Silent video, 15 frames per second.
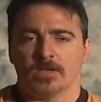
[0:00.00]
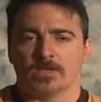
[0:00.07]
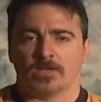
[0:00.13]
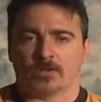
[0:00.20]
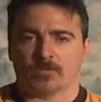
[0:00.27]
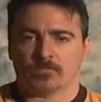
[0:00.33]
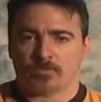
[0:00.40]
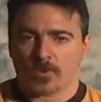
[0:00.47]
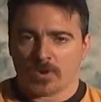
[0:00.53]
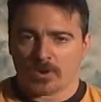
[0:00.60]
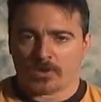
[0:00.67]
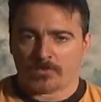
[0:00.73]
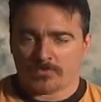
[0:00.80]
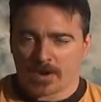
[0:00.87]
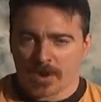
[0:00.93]
The
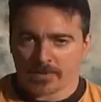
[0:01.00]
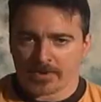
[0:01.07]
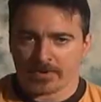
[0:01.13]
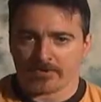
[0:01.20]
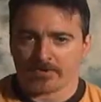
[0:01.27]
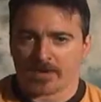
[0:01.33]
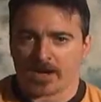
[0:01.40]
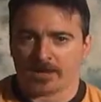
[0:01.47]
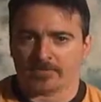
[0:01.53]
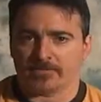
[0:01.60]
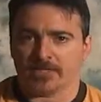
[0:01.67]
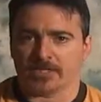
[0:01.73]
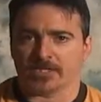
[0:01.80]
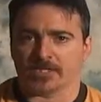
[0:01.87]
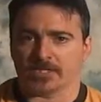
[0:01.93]
barrier of
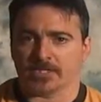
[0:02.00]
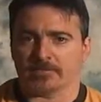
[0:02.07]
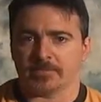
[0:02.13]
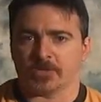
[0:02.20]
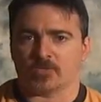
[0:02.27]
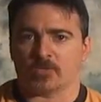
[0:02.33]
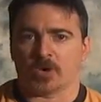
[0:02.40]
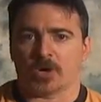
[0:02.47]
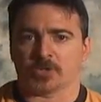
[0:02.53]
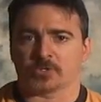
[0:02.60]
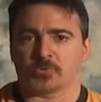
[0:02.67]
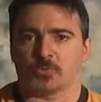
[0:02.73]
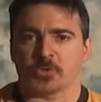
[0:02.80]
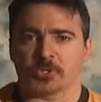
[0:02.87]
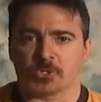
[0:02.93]
confidence is going to be
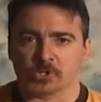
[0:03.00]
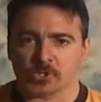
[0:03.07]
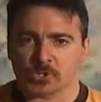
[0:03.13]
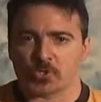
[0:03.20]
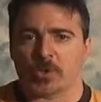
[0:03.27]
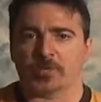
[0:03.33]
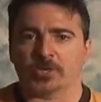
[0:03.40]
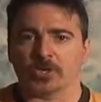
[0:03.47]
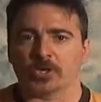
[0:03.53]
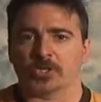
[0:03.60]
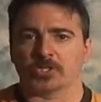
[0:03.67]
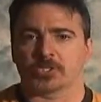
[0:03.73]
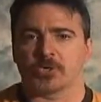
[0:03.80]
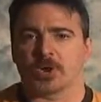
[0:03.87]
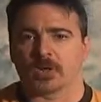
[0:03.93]
crossed when you're strumming your
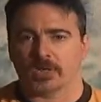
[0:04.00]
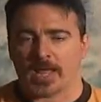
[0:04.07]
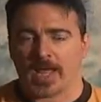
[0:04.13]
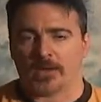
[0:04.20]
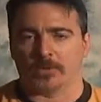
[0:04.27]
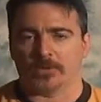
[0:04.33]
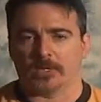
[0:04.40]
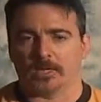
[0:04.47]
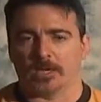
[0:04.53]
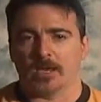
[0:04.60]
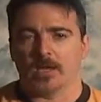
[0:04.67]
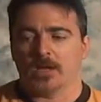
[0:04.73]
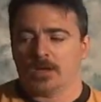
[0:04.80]
guitar loudly